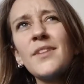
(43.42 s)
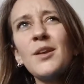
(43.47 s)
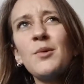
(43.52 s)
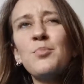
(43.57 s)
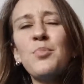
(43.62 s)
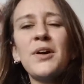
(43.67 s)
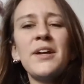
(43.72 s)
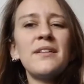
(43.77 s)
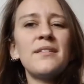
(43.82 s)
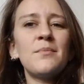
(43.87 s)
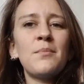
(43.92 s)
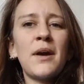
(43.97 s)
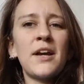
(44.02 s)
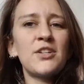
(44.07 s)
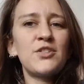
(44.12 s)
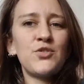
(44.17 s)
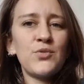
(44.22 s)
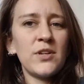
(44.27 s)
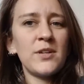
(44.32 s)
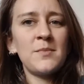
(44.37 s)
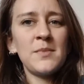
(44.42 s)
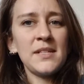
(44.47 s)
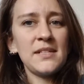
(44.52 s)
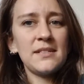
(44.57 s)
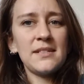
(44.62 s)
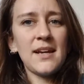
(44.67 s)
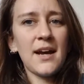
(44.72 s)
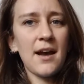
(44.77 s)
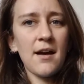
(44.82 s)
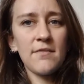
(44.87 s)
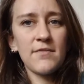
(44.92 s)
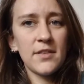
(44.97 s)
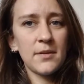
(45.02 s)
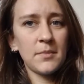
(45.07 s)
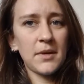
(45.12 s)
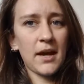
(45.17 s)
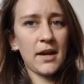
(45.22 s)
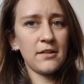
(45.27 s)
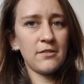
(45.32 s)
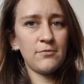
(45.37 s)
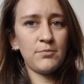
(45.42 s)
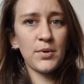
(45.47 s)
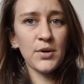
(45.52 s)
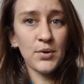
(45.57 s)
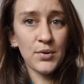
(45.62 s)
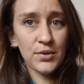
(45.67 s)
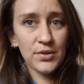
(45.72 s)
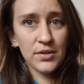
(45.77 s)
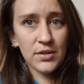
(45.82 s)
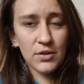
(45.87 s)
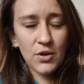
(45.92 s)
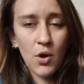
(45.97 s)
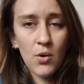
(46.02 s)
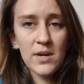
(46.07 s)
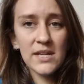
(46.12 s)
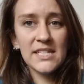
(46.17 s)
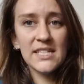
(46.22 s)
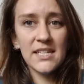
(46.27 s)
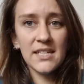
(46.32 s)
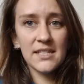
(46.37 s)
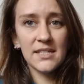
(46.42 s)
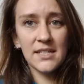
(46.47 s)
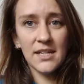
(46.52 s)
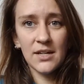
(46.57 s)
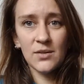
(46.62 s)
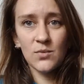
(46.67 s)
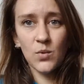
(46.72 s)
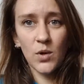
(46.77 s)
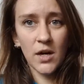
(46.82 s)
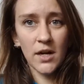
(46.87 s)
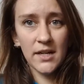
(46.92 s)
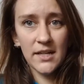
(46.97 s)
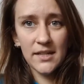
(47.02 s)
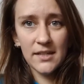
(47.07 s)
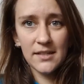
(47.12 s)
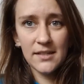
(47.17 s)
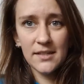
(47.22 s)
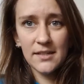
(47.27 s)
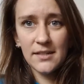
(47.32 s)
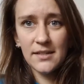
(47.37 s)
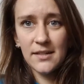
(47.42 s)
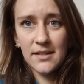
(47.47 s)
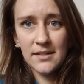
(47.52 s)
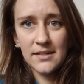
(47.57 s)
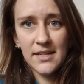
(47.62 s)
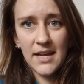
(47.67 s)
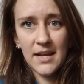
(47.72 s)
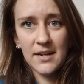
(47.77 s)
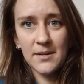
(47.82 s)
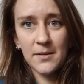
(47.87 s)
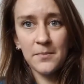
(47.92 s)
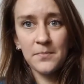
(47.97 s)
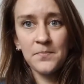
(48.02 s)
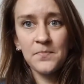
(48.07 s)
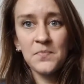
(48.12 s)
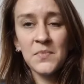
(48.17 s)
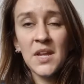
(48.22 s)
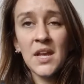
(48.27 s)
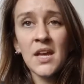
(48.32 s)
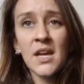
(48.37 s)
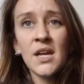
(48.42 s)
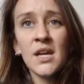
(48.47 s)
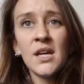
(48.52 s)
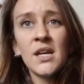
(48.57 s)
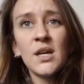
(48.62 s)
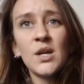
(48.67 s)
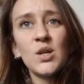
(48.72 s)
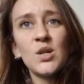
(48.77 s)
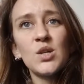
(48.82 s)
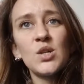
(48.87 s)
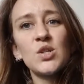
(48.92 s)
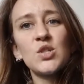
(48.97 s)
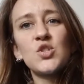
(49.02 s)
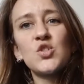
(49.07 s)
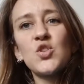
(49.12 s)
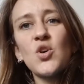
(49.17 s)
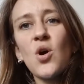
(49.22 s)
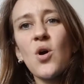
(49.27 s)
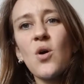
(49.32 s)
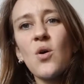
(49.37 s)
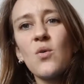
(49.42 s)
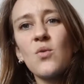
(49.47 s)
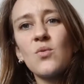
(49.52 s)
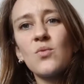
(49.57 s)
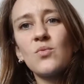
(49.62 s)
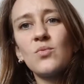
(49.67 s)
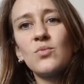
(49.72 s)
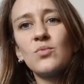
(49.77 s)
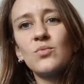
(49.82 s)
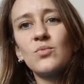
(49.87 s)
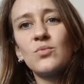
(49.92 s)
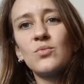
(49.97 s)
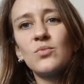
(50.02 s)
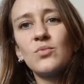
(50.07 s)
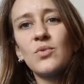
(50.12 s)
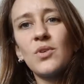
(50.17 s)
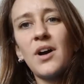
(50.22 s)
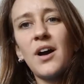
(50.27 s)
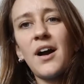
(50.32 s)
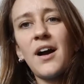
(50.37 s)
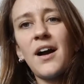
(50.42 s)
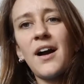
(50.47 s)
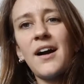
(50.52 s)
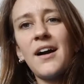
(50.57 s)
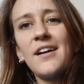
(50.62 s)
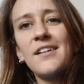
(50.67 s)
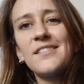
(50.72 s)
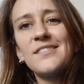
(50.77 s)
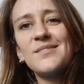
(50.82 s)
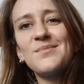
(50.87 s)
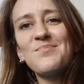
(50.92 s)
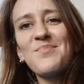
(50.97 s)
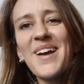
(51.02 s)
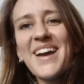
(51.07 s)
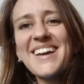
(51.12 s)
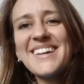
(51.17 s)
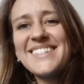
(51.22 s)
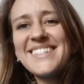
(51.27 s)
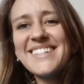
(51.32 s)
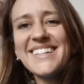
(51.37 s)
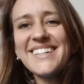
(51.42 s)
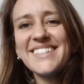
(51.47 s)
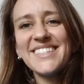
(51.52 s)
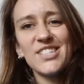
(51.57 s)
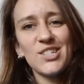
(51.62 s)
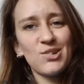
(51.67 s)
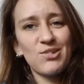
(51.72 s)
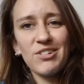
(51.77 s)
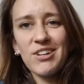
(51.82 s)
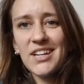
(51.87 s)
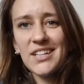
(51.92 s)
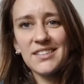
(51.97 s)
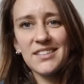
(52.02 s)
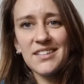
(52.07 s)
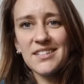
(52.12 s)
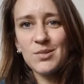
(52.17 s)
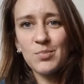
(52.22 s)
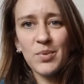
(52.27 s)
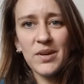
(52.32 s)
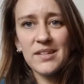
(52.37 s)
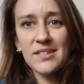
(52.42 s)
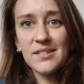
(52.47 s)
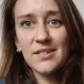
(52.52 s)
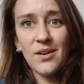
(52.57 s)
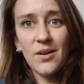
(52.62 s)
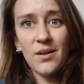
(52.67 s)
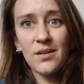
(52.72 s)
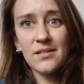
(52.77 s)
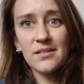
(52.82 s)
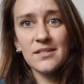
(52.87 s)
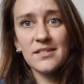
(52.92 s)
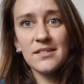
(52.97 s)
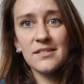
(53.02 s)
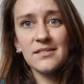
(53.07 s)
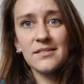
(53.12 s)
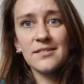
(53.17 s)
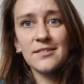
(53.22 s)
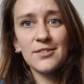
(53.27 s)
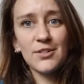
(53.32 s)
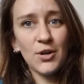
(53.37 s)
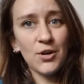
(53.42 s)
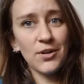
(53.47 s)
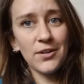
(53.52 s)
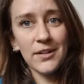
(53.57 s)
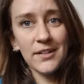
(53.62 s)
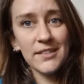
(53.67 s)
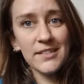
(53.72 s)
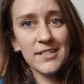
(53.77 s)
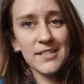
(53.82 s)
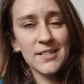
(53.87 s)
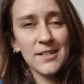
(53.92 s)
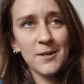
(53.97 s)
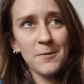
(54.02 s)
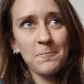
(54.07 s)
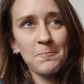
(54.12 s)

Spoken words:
But my dream is to have them kind of both coexist and work in tandem. So my idea is to create this space called Current